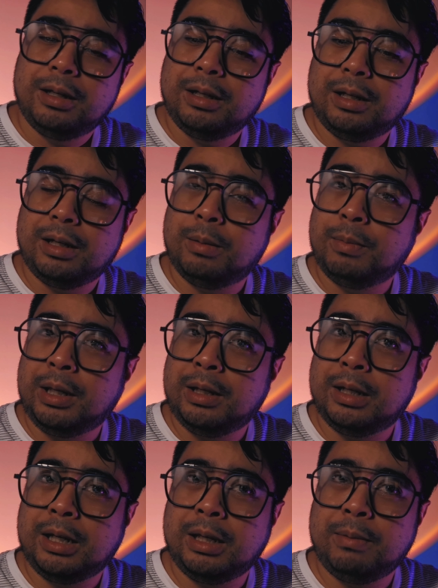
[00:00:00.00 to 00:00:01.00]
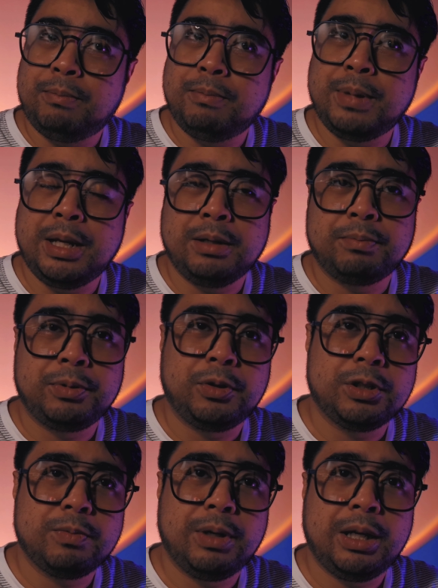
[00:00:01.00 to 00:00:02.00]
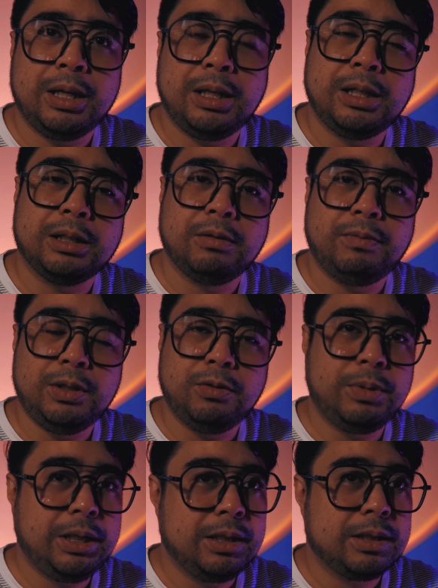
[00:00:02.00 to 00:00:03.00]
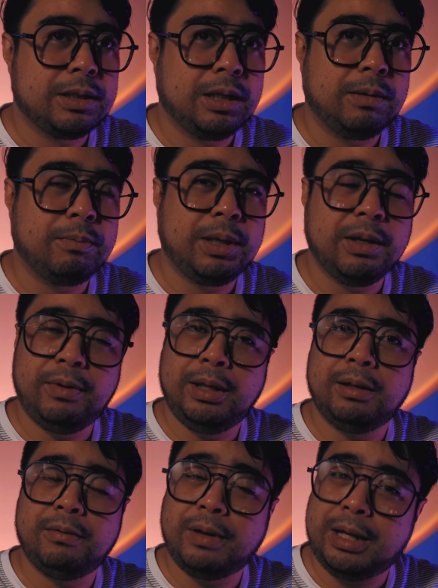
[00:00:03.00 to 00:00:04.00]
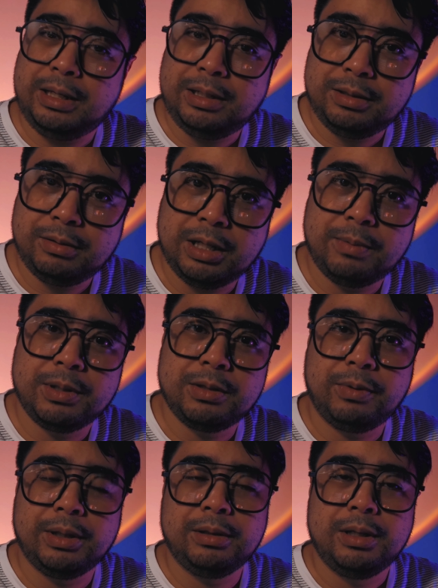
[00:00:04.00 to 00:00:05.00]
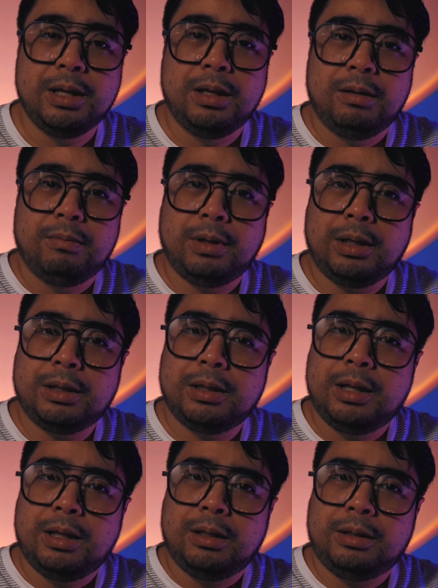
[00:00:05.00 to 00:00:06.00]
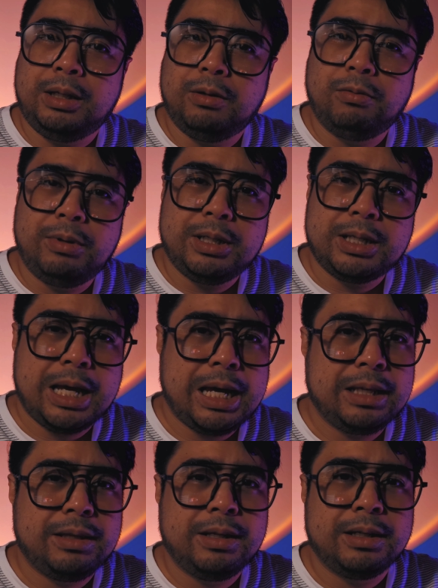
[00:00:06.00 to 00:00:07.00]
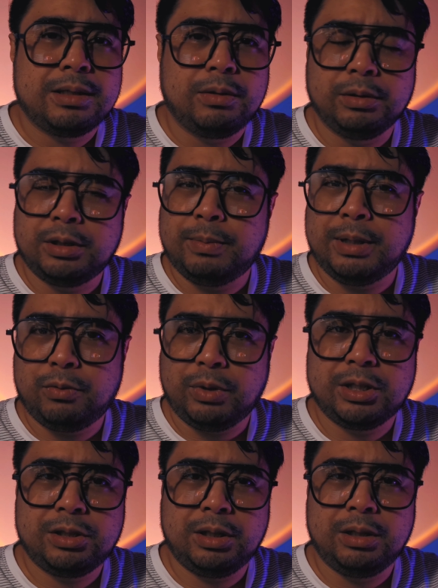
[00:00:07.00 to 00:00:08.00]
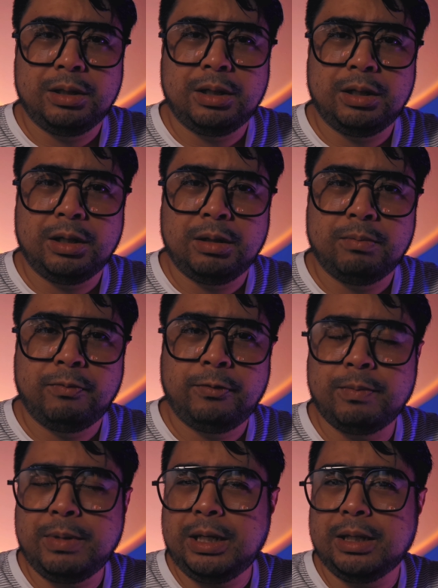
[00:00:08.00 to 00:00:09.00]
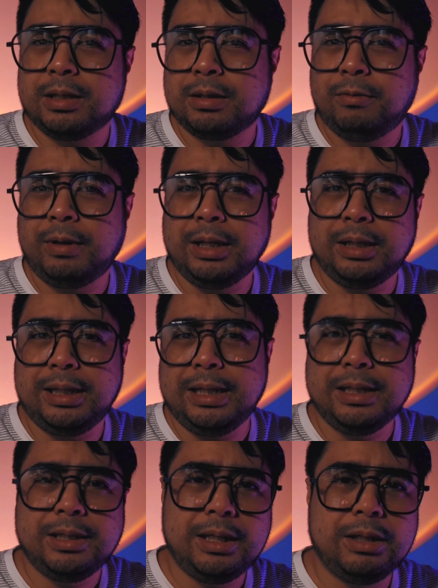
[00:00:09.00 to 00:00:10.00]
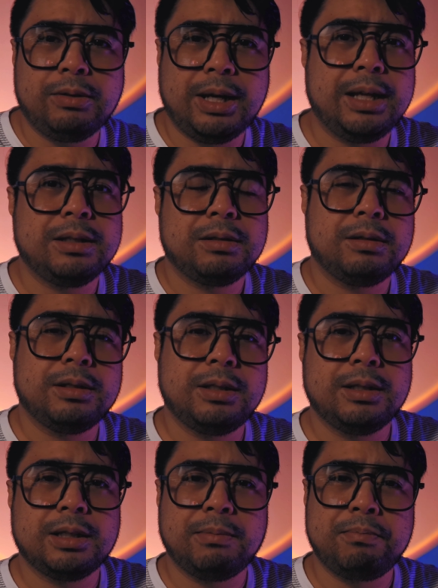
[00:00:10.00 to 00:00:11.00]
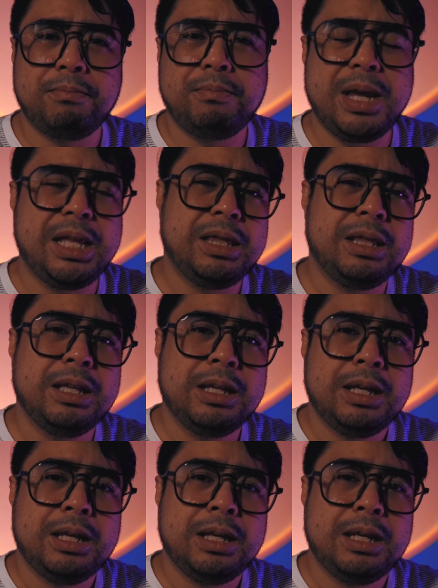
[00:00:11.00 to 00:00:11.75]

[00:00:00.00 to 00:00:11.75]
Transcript: and I've been approached by a lot of newbies, given advice to them as well. But they always had this ultimate question. For me, it's quite easy to answer since I've been